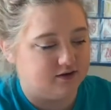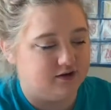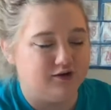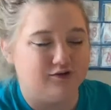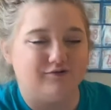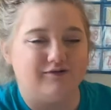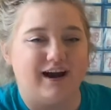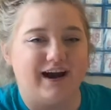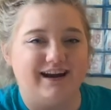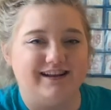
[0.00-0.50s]

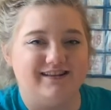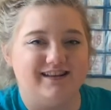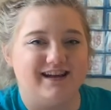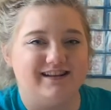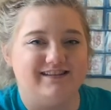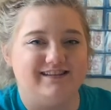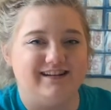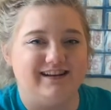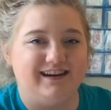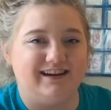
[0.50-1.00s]
You're right,
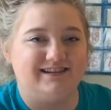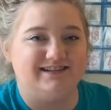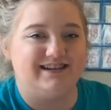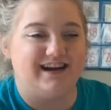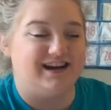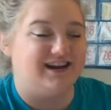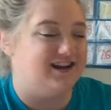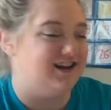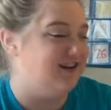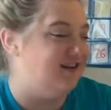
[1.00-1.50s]
that's the
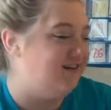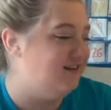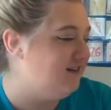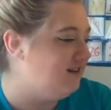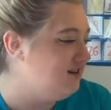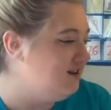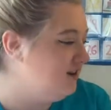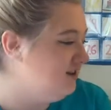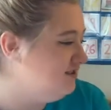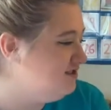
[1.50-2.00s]
antenna.
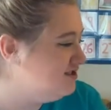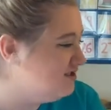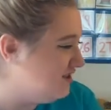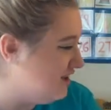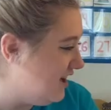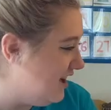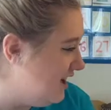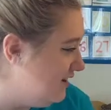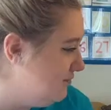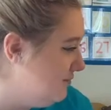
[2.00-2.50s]
Good
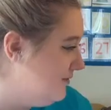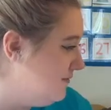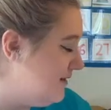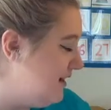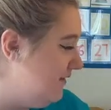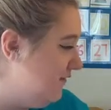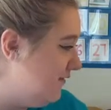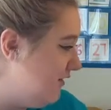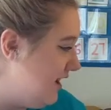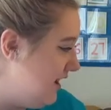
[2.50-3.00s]
jobs,
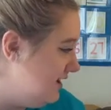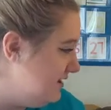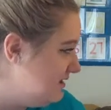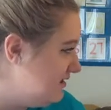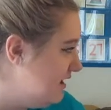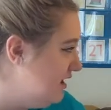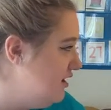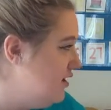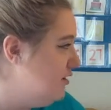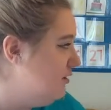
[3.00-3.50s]
my
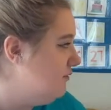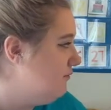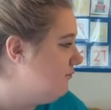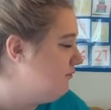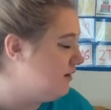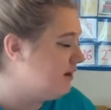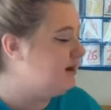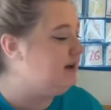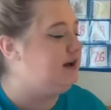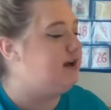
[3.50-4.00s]
friends.
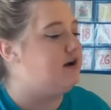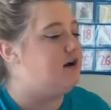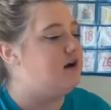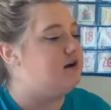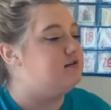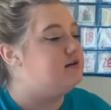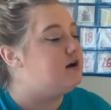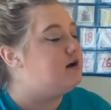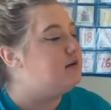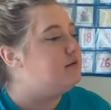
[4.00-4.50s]
Working
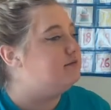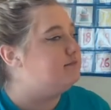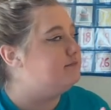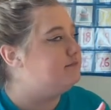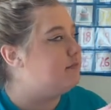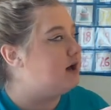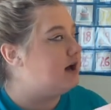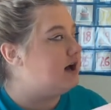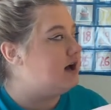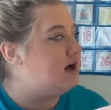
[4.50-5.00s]
on
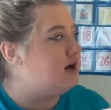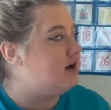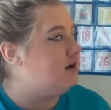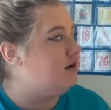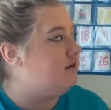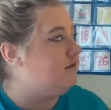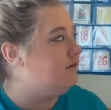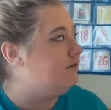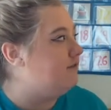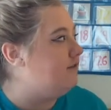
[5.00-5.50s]

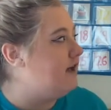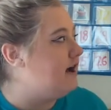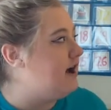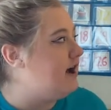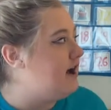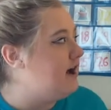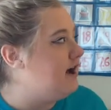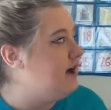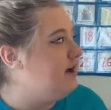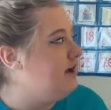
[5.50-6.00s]

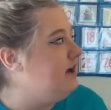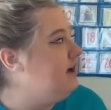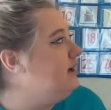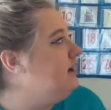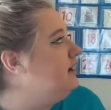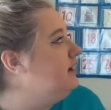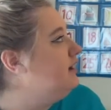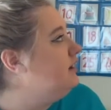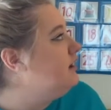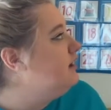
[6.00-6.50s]

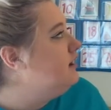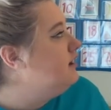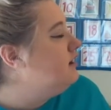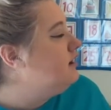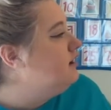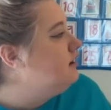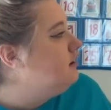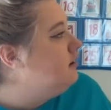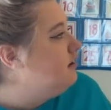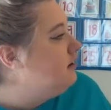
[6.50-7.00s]
butterfly.
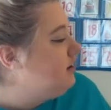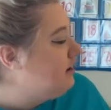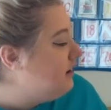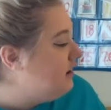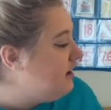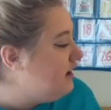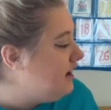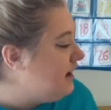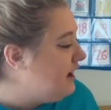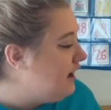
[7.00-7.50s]

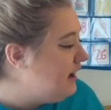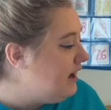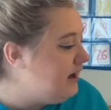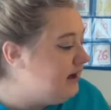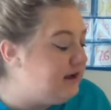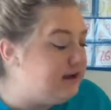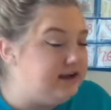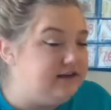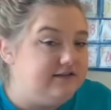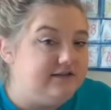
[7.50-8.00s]

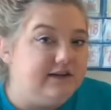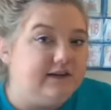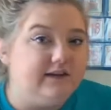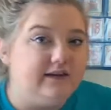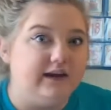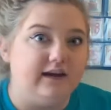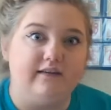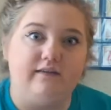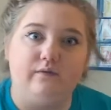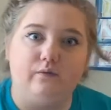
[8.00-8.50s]
And
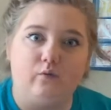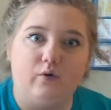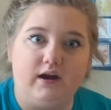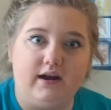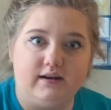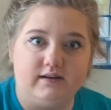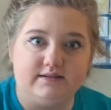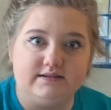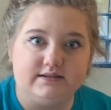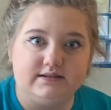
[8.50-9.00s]
guess
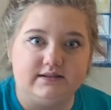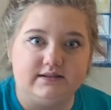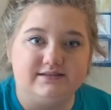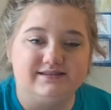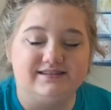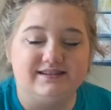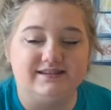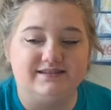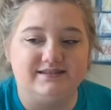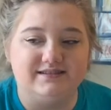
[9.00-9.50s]
what?
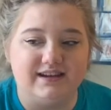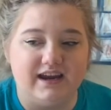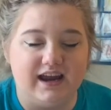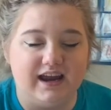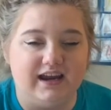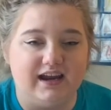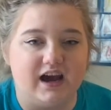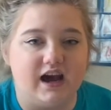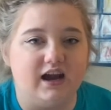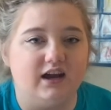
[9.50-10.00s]

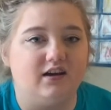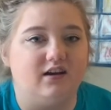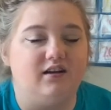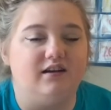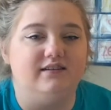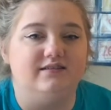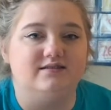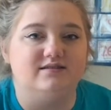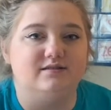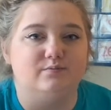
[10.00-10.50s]
Today I got
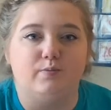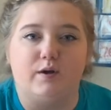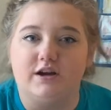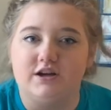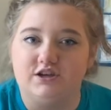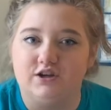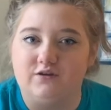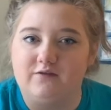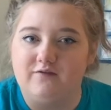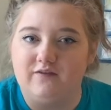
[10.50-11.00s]
a
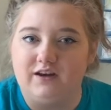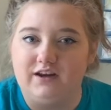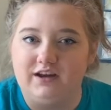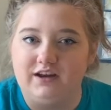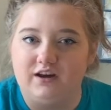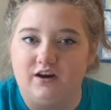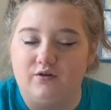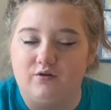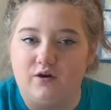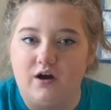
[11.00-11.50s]
special
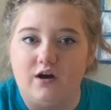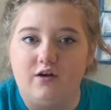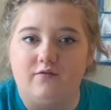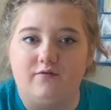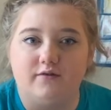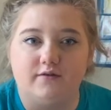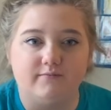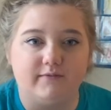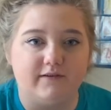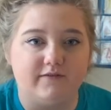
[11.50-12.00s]
video
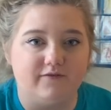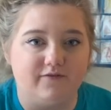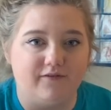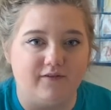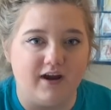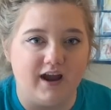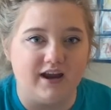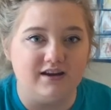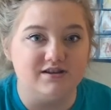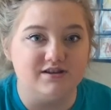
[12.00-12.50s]
from a
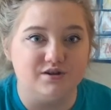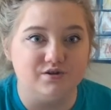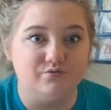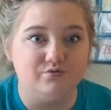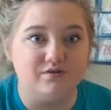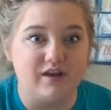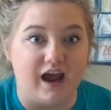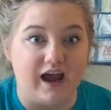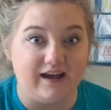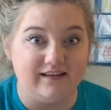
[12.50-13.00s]
friend
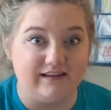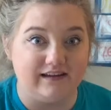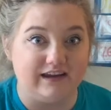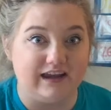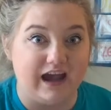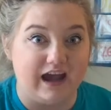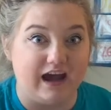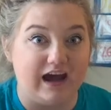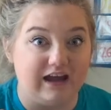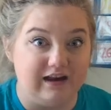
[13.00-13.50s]
who has a
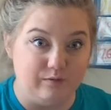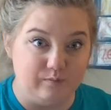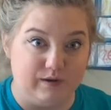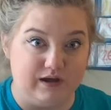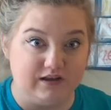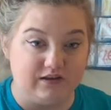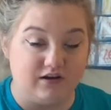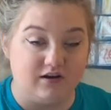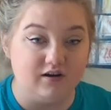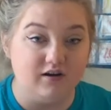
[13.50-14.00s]

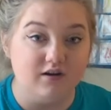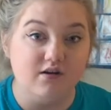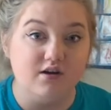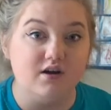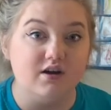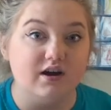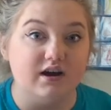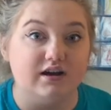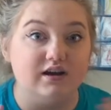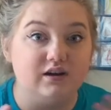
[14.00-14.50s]
caterpillar
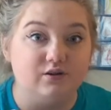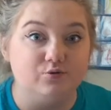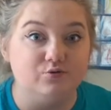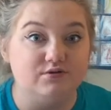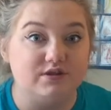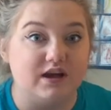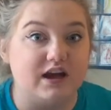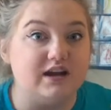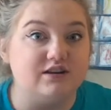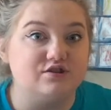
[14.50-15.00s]
who
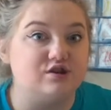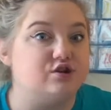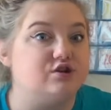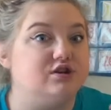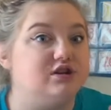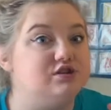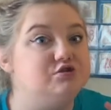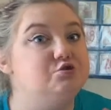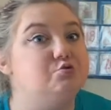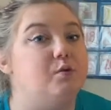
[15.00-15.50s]
was turned
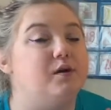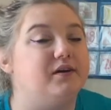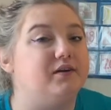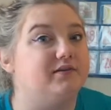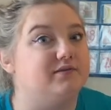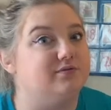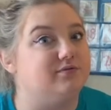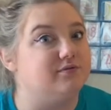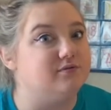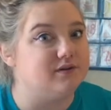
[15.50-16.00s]
into a
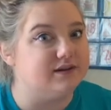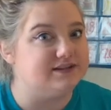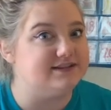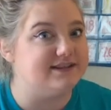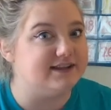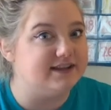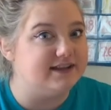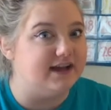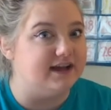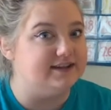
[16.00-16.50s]

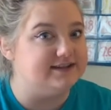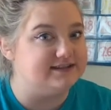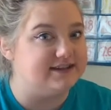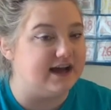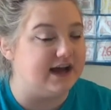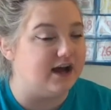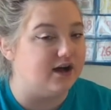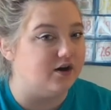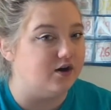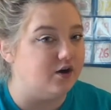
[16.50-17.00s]
chrysalis
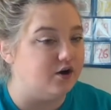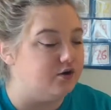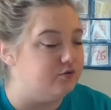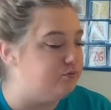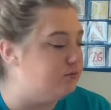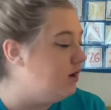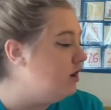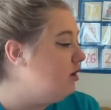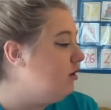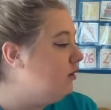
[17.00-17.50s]
at
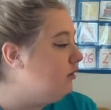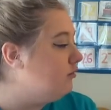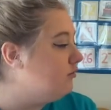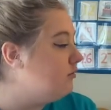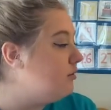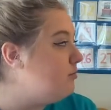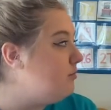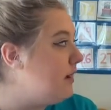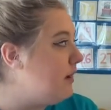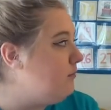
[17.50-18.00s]
home.
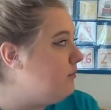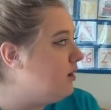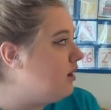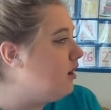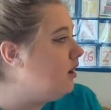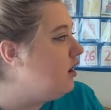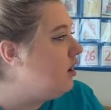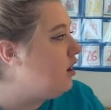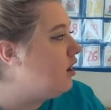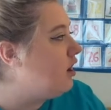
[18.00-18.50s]

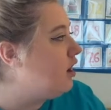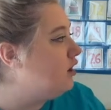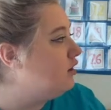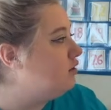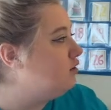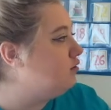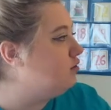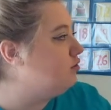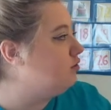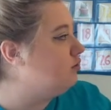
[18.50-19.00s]
Remember, our
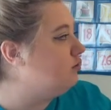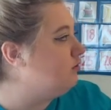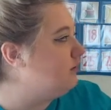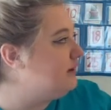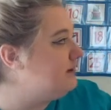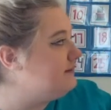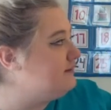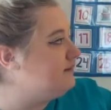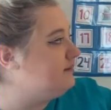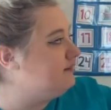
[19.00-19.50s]

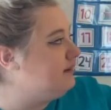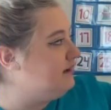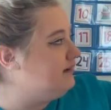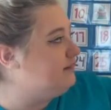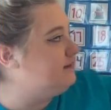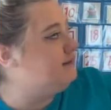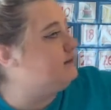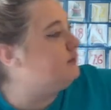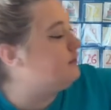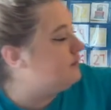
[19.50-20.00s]

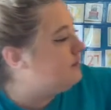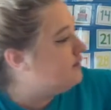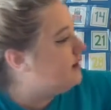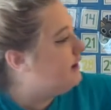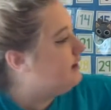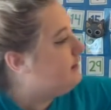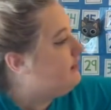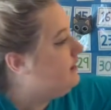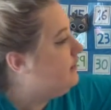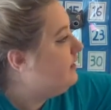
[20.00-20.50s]
chrysalis looks
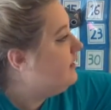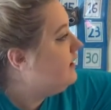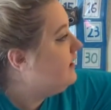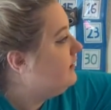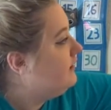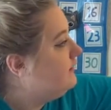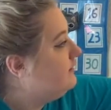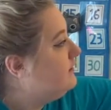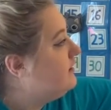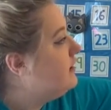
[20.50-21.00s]
like
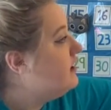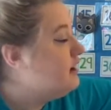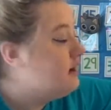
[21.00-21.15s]
this.